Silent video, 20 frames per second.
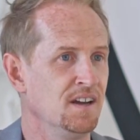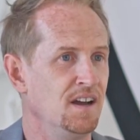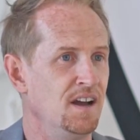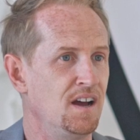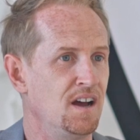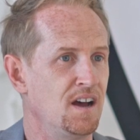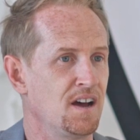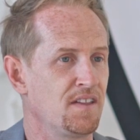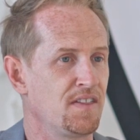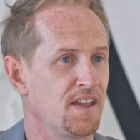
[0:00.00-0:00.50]

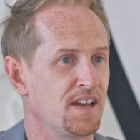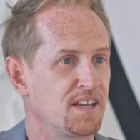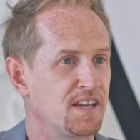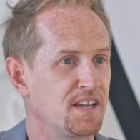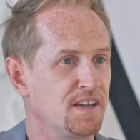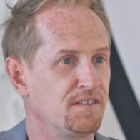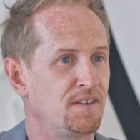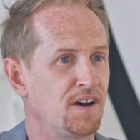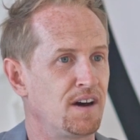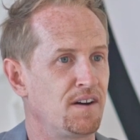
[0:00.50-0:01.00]
They
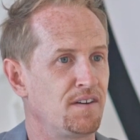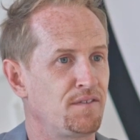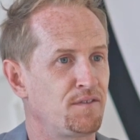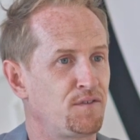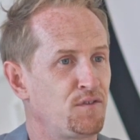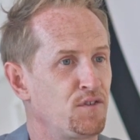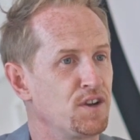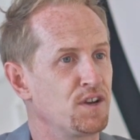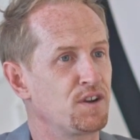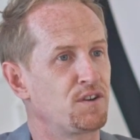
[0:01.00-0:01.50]
give out
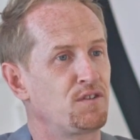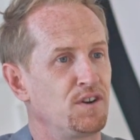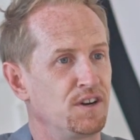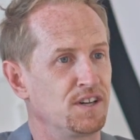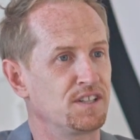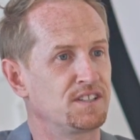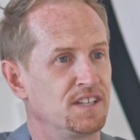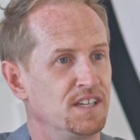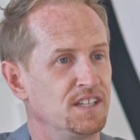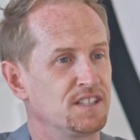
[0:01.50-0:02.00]
free
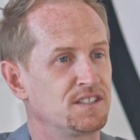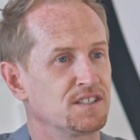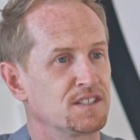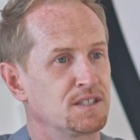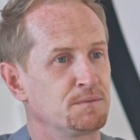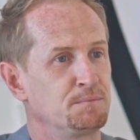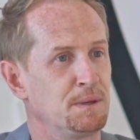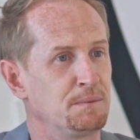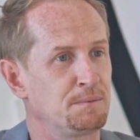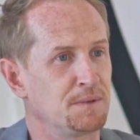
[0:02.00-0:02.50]
accreditations
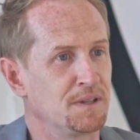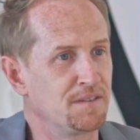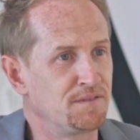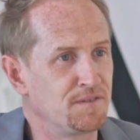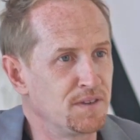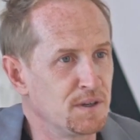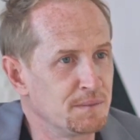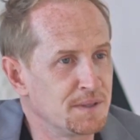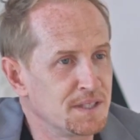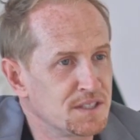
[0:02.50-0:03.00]
to people in the
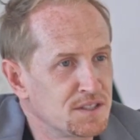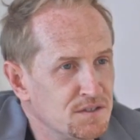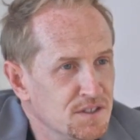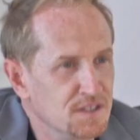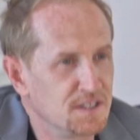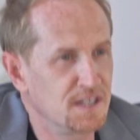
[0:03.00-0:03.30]
film industry.